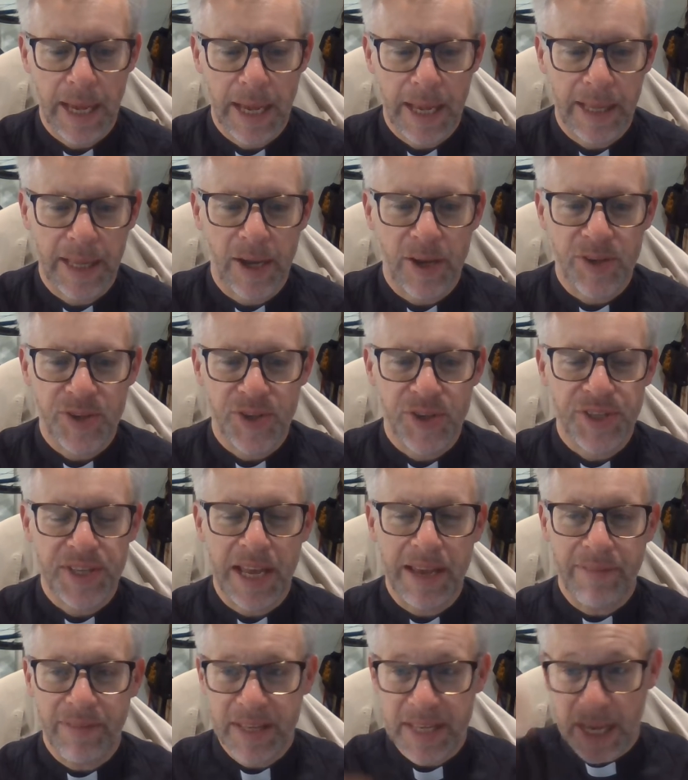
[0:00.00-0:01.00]
Hello, it's just
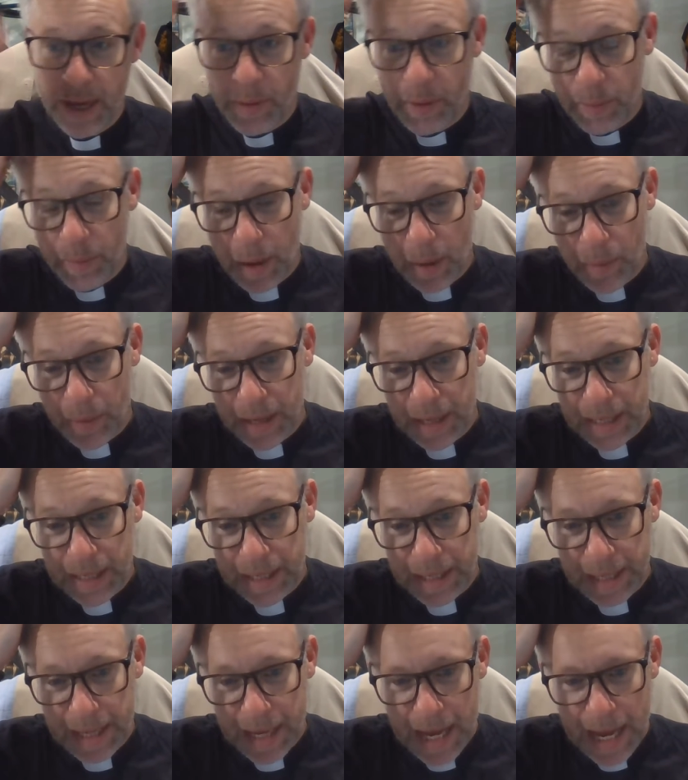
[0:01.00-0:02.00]
David here with my
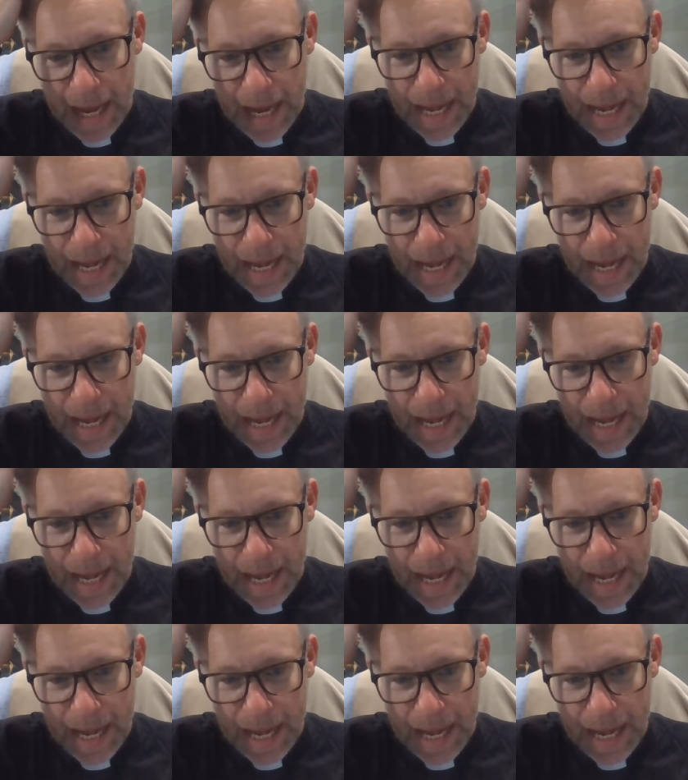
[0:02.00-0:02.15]
weekly